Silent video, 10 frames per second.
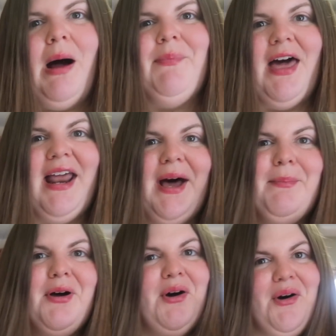pop that
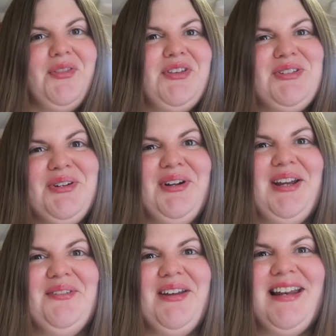up on the
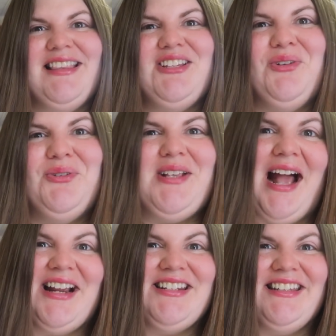screen what the totals
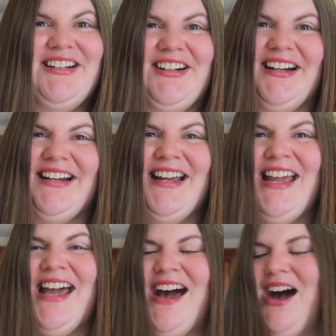actually are.
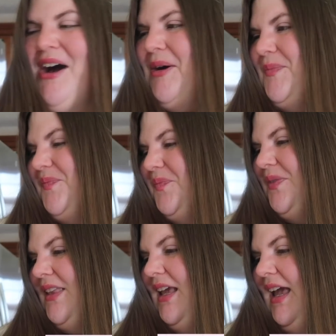
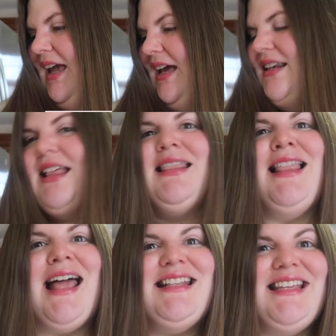And
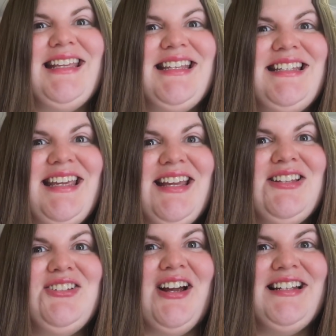let's get to
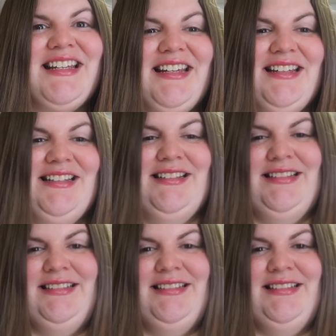deconstructing.